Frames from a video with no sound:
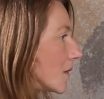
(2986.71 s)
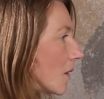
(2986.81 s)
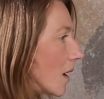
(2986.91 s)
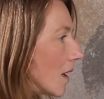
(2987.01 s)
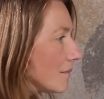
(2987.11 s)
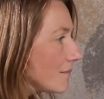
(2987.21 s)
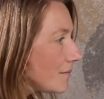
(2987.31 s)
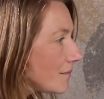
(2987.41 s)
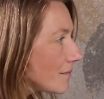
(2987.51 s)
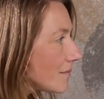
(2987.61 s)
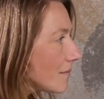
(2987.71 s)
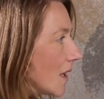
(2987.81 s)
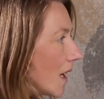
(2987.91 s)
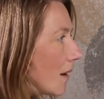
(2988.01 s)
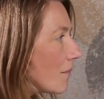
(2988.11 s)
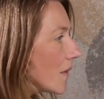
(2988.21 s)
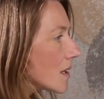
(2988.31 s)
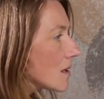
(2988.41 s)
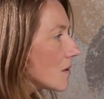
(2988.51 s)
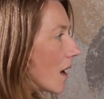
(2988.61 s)
Okay. Yeah,
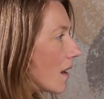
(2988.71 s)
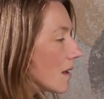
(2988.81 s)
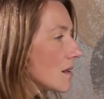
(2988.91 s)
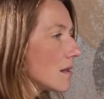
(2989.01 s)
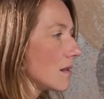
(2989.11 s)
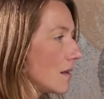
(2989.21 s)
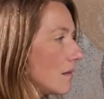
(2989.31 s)
that's okay. That's